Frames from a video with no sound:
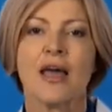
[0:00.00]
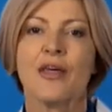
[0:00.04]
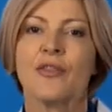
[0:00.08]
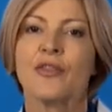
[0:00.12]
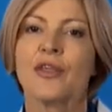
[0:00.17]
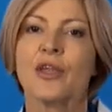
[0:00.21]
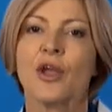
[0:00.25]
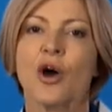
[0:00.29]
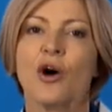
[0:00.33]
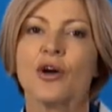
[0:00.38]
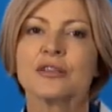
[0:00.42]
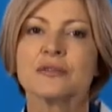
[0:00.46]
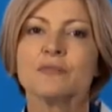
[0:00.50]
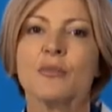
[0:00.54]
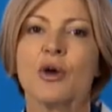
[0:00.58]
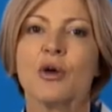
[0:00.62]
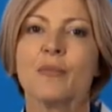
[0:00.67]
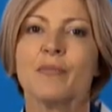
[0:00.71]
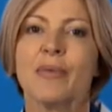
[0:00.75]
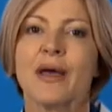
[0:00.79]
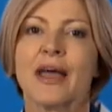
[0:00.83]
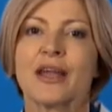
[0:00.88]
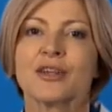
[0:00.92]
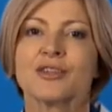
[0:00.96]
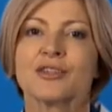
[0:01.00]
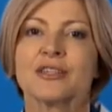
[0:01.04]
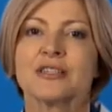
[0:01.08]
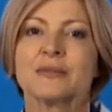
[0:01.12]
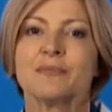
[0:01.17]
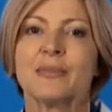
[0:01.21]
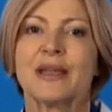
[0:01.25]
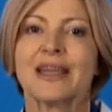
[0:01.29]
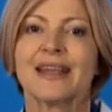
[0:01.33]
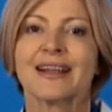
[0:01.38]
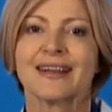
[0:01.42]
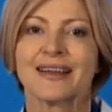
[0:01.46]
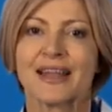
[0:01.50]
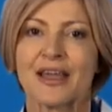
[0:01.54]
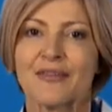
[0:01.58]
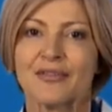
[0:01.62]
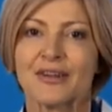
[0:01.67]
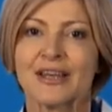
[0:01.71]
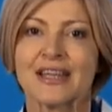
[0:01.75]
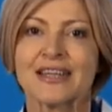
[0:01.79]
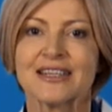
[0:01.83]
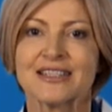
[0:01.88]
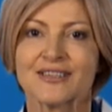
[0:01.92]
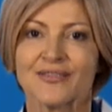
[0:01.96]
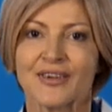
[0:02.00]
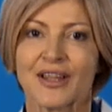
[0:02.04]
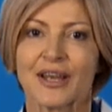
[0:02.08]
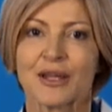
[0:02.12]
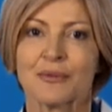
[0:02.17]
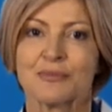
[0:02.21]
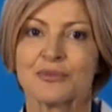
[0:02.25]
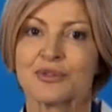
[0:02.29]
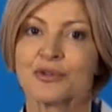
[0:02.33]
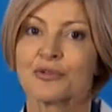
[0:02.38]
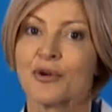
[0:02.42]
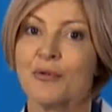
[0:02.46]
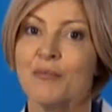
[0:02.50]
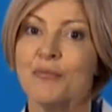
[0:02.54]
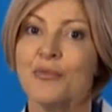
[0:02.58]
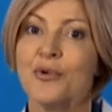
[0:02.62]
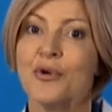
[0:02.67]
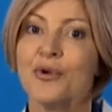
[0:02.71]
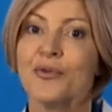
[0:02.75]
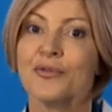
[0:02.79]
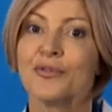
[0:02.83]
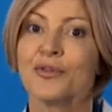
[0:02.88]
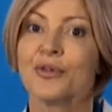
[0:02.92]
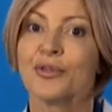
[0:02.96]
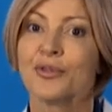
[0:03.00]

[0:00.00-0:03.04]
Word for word: The OSMO Patch has been cleverly developed to remove the